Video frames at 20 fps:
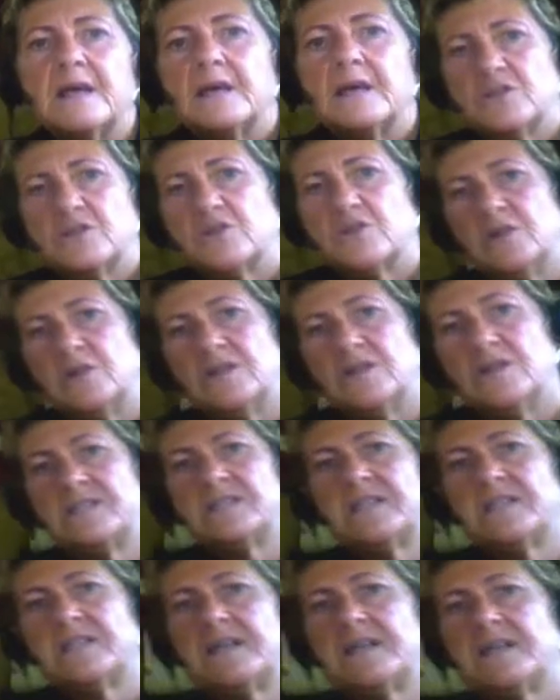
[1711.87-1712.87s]
So in this
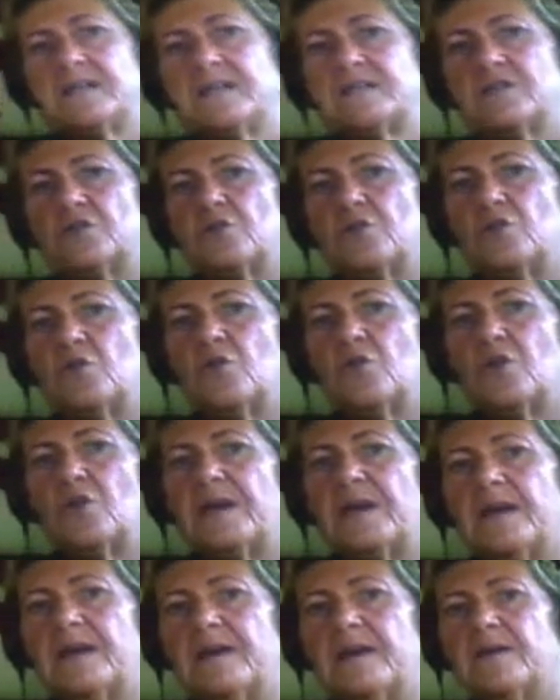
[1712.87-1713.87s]
case, you're going to
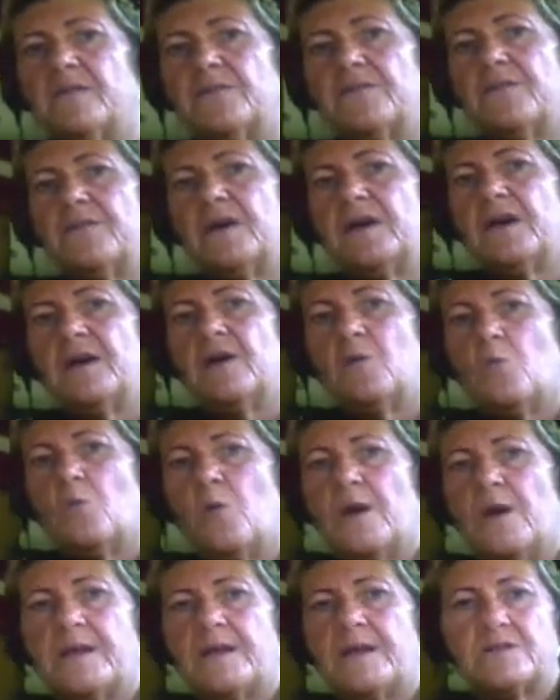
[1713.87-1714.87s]
have a
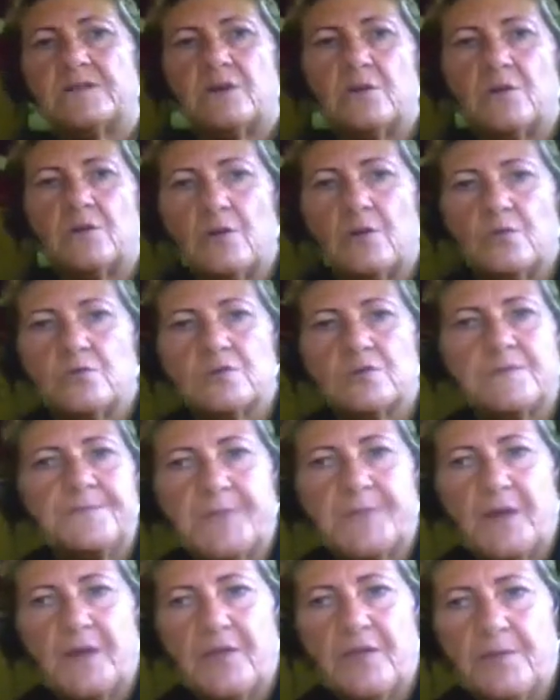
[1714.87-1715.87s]
white tongue coat,
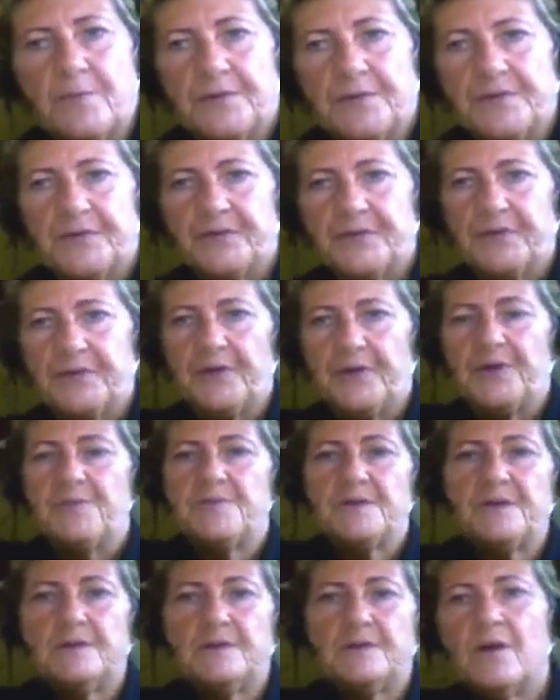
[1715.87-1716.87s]
and the pulse is going to
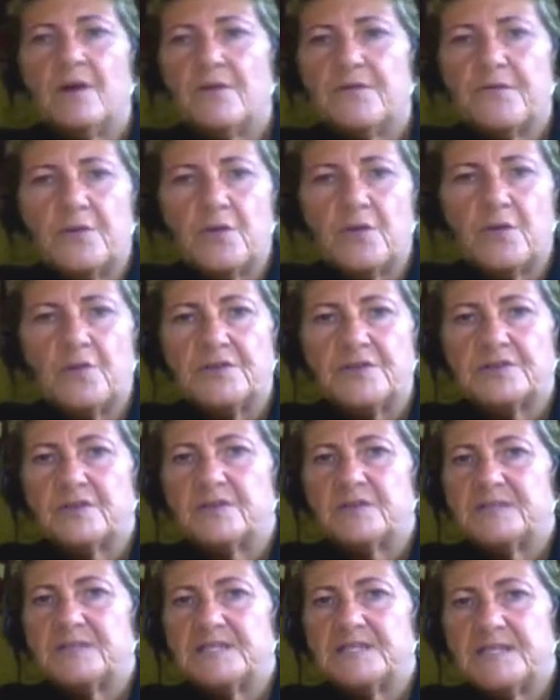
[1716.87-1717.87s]
be a lot fuller. It's going
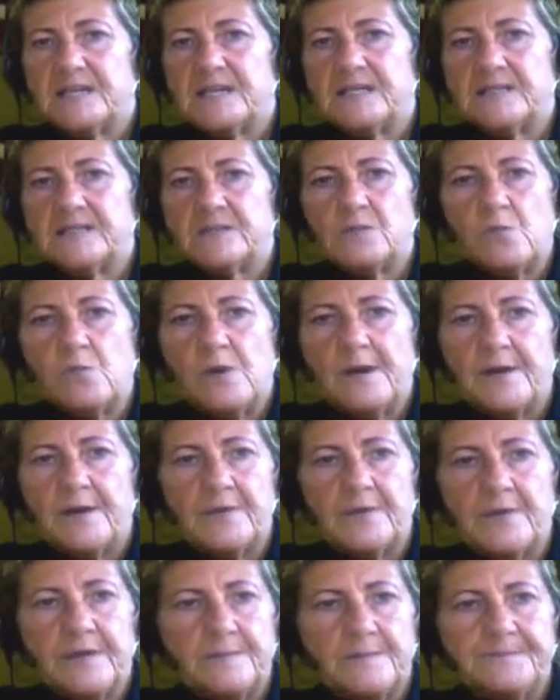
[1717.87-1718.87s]
to be tight or
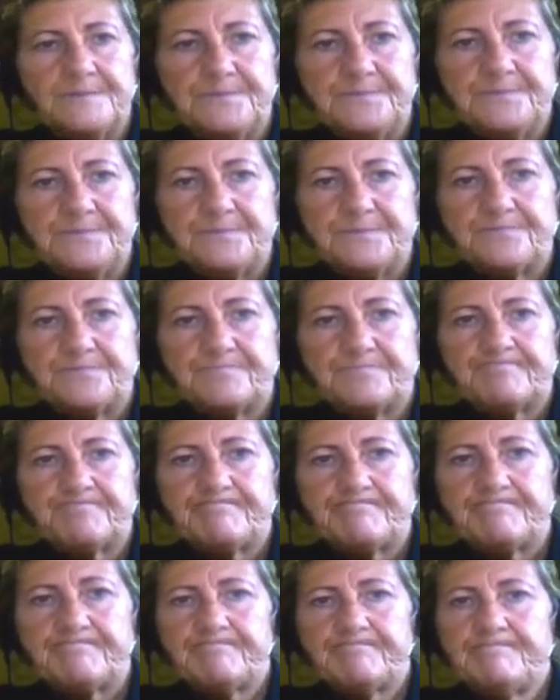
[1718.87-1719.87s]
wiry.
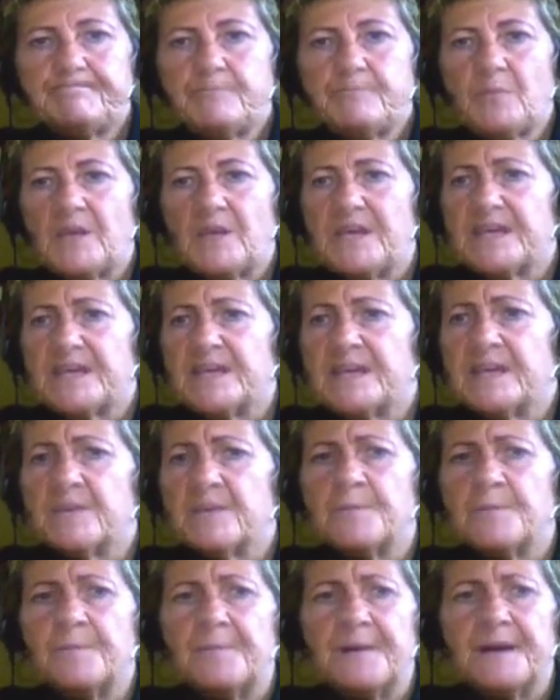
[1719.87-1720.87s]
It can
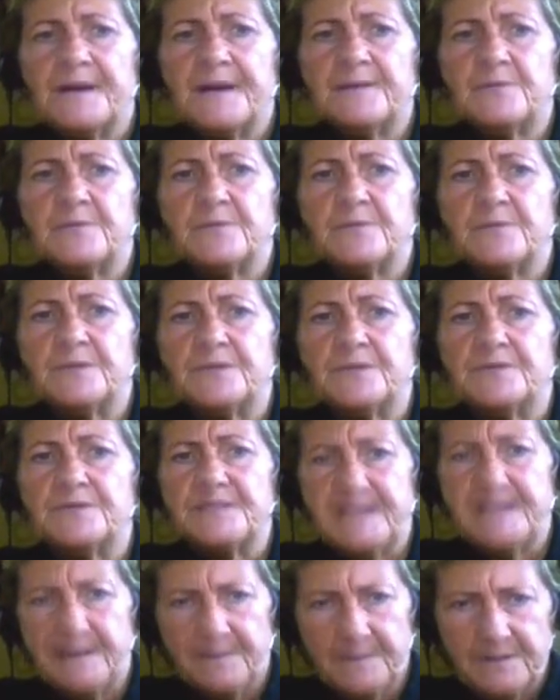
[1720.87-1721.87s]
combine with
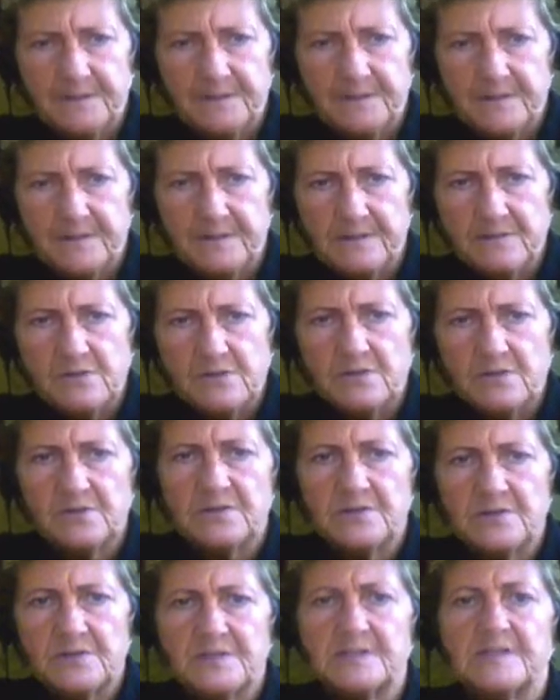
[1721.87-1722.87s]
dampness,
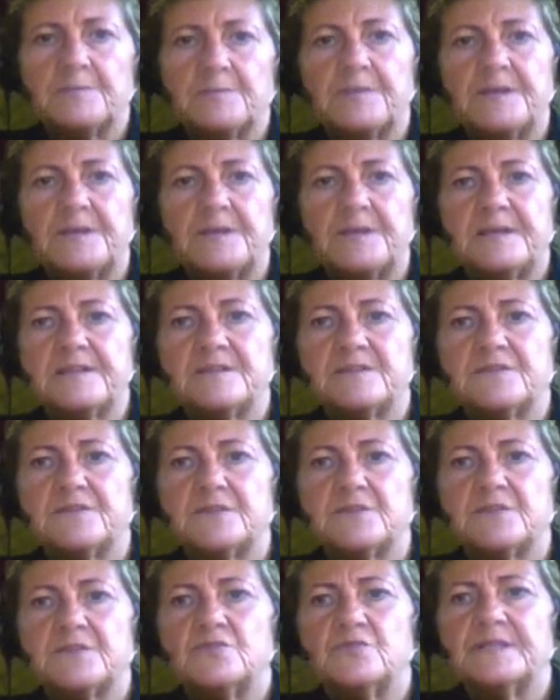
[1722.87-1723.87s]
causing the pain to
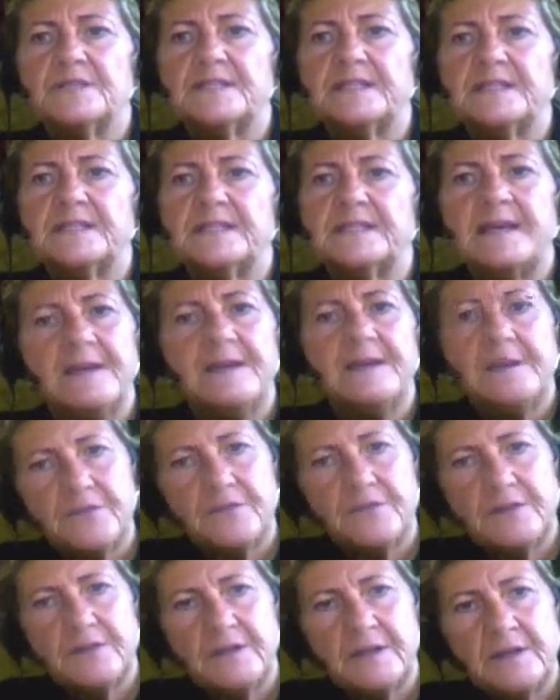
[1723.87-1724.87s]
feel really
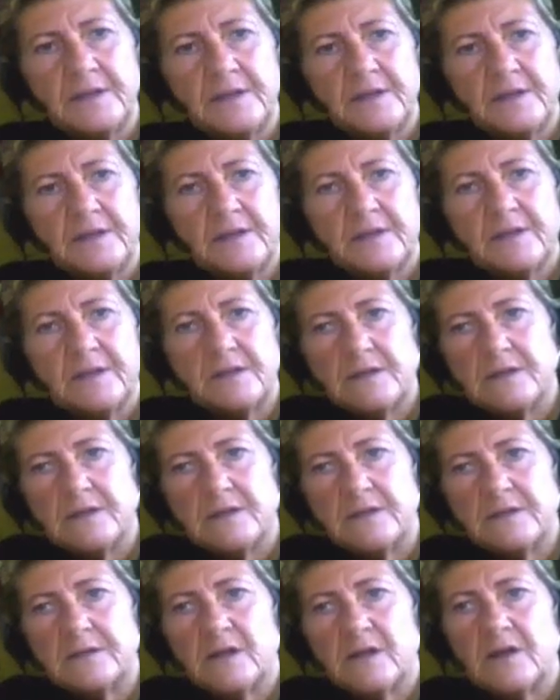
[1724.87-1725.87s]
heavy
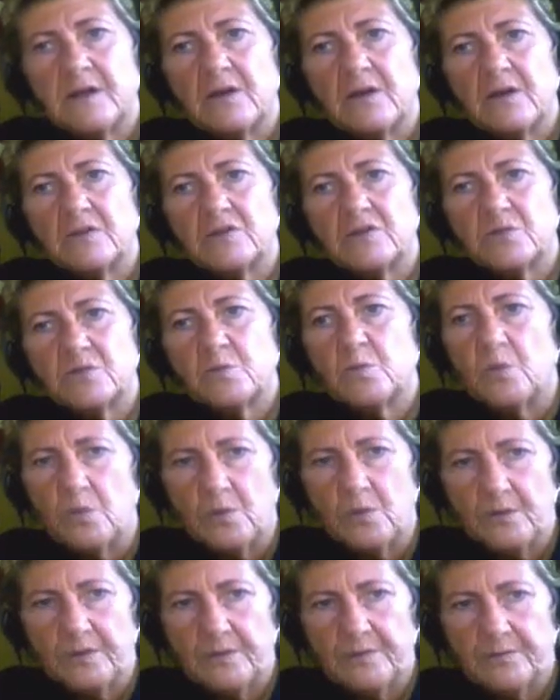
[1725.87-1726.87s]
and
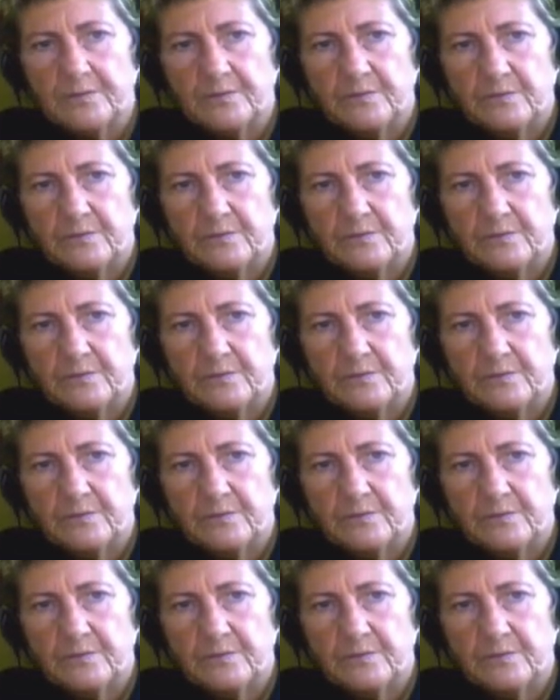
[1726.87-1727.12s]
swollen.